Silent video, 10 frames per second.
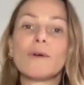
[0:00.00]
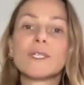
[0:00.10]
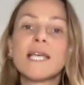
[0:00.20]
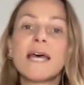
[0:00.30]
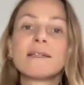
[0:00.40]

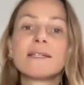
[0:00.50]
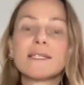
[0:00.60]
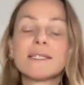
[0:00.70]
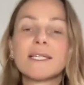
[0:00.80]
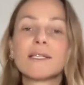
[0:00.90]
send
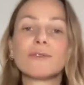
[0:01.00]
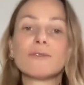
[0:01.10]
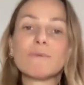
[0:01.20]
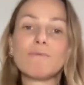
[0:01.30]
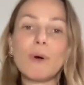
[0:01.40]

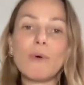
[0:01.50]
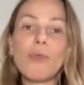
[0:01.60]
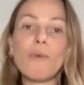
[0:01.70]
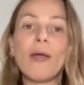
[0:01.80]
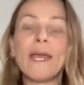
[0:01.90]
signals
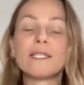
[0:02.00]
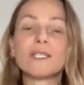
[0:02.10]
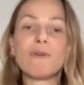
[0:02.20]
both ways